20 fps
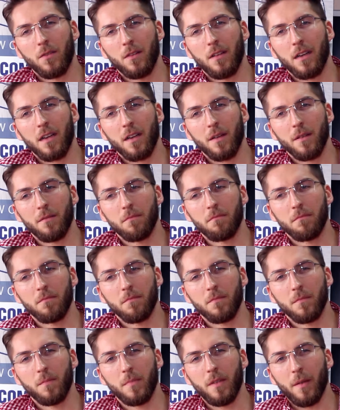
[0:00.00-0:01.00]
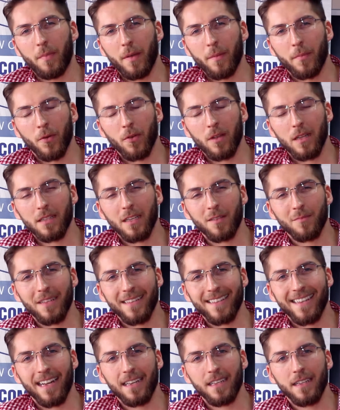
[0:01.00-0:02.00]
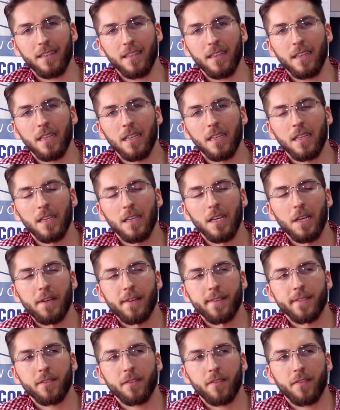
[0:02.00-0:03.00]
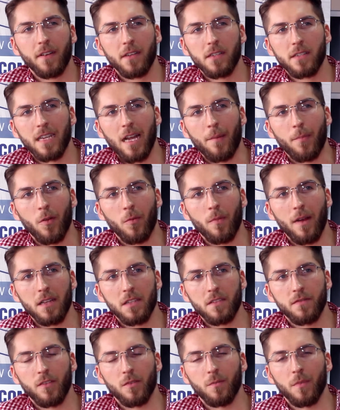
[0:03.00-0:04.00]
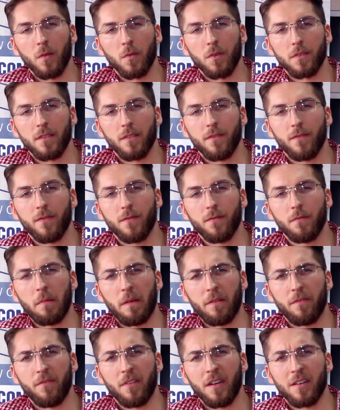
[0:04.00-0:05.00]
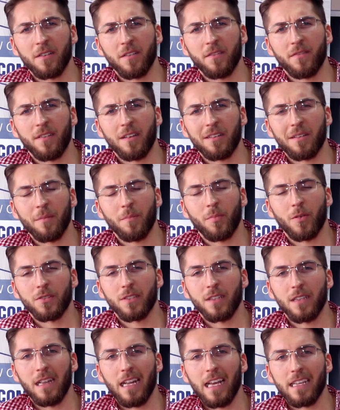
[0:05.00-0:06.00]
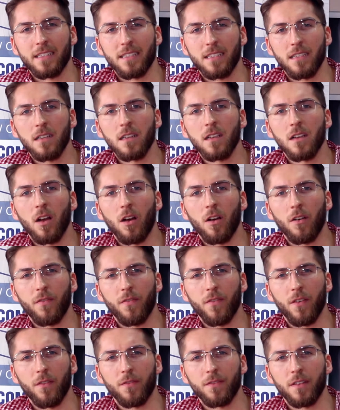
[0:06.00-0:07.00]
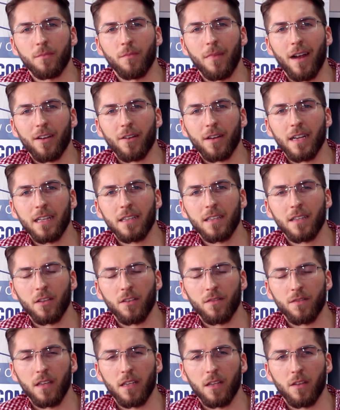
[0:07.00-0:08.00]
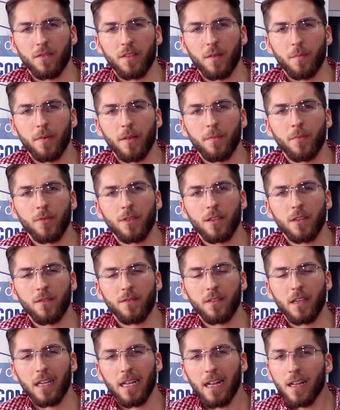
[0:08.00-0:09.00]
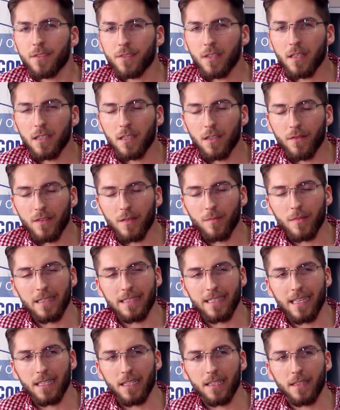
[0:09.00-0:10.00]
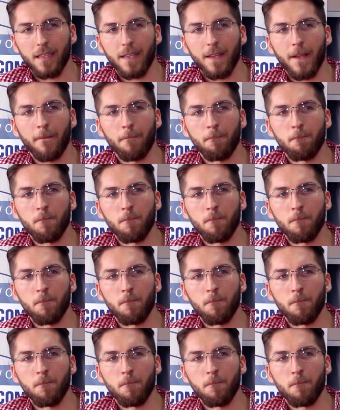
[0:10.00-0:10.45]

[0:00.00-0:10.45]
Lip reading: to learn the people and their mentality. So first couple months for me was a very, very important lesson of the market and of the people and of the culture and of the mentality.